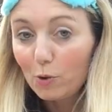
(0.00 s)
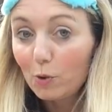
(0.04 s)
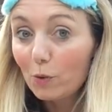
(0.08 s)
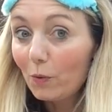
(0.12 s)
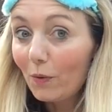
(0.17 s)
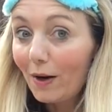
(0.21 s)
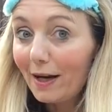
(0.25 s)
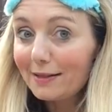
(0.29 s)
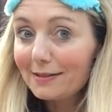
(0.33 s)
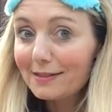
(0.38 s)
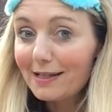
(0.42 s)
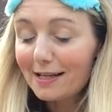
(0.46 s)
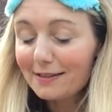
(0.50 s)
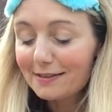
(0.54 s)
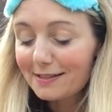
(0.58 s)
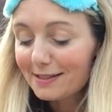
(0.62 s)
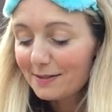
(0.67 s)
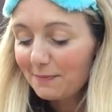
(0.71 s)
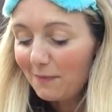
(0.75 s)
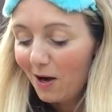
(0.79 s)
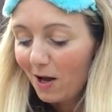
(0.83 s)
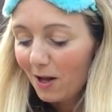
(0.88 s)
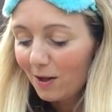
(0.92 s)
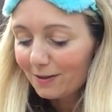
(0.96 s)
Grandad
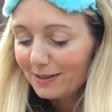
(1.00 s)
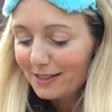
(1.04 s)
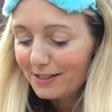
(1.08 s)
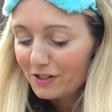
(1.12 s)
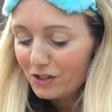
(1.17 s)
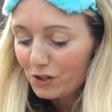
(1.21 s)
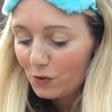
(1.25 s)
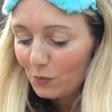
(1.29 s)
smiled his